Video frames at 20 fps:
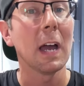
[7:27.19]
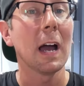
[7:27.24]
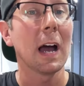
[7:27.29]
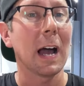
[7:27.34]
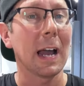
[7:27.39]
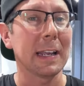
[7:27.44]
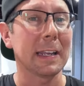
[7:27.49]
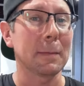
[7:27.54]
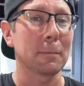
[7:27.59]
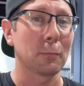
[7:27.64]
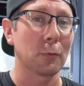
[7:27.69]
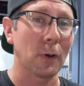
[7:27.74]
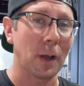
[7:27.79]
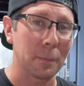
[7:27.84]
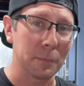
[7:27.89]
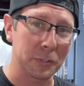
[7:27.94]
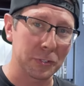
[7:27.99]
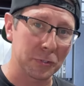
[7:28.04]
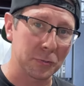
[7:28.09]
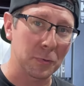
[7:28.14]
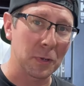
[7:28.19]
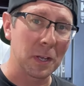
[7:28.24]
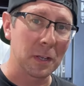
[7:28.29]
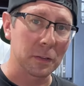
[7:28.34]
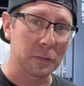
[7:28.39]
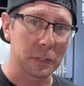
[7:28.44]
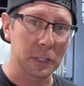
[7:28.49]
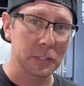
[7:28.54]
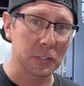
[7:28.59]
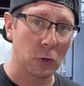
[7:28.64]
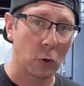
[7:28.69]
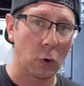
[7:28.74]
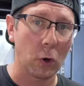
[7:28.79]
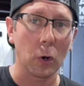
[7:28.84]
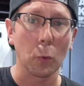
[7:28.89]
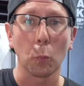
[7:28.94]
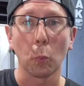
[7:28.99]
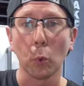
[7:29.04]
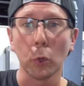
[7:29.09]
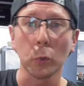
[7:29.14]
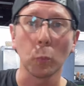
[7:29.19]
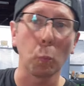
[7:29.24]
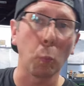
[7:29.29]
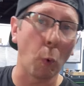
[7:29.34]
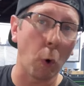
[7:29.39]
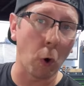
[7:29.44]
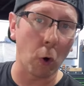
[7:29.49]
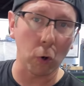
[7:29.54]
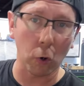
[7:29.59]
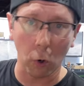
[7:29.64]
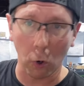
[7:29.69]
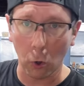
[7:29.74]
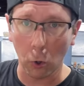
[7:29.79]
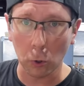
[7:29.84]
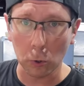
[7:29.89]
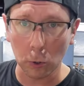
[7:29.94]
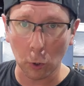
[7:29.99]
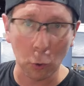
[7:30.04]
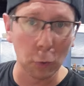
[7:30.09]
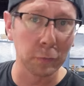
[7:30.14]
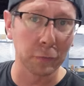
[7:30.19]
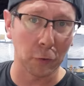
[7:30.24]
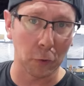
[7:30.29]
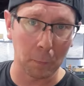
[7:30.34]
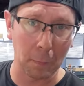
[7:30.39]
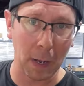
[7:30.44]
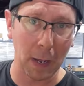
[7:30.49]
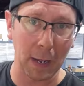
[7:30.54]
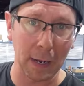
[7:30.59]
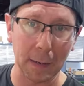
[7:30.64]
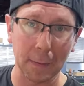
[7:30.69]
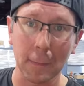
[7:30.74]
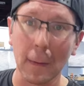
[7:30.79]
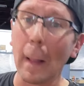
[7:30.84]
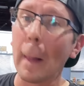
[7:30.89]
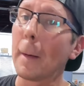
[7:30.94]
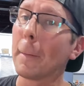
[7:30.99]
I can promise you this car would walk all over mine.